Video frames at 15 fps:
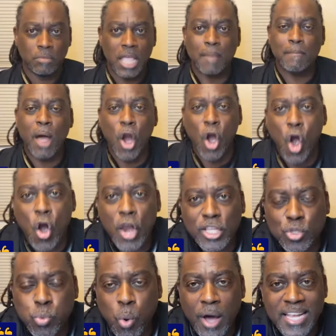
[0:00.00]
In my early
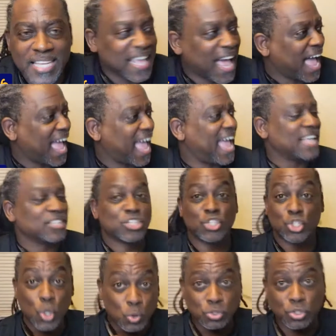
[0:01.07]
20s, I had
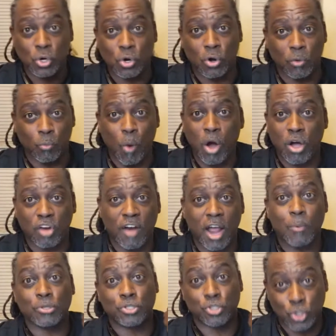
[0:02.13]
suits on, walking
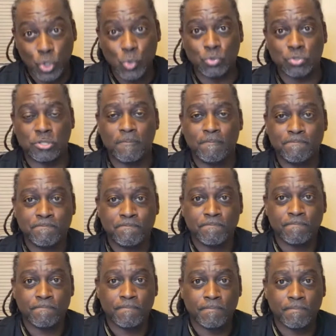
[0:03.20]
around with suits
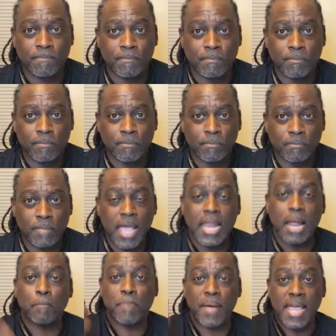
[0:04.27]
and
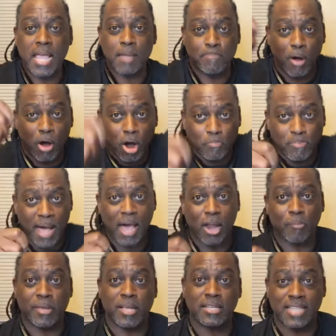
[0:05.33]
a ping pong
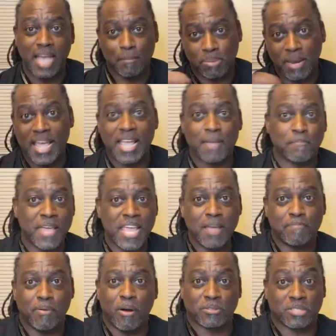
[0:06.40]
paddle because I played ping
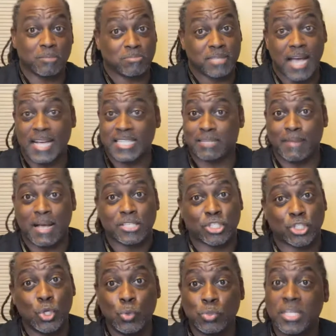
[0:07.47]
pong sometimes in my
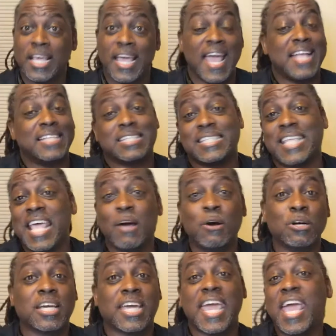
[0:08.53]
suits and
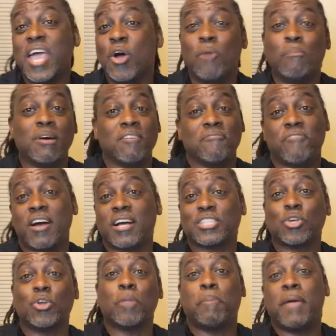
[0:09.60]
still kill motherfuckers
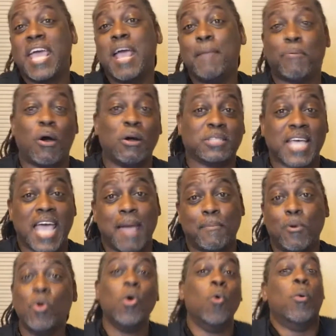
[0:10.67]
on the ping pong
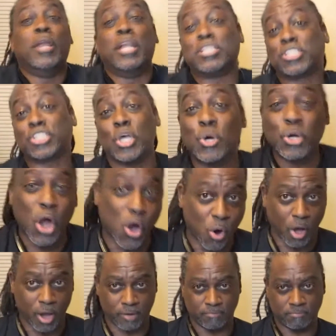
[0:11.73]
table with a suit
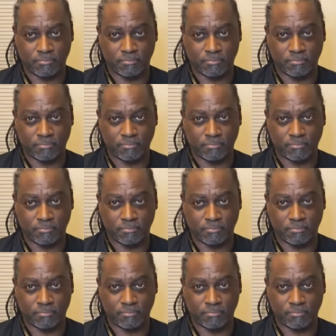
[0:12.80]
on.